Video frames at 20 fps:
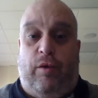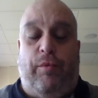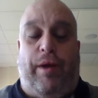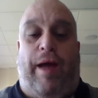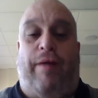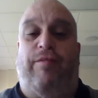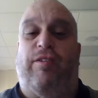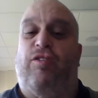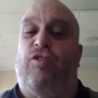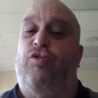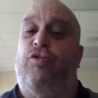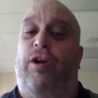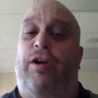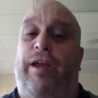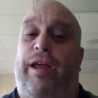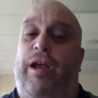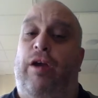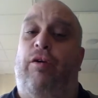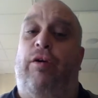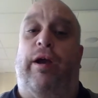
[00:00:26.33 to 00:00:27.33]
We obviously use our
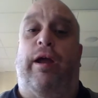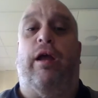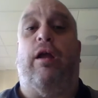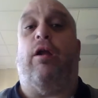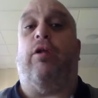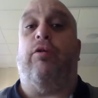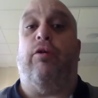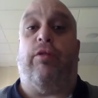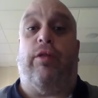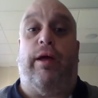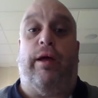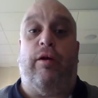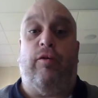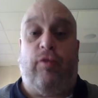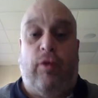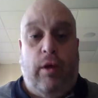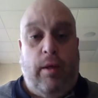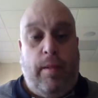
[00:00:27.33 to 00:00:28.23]
hearing and other things,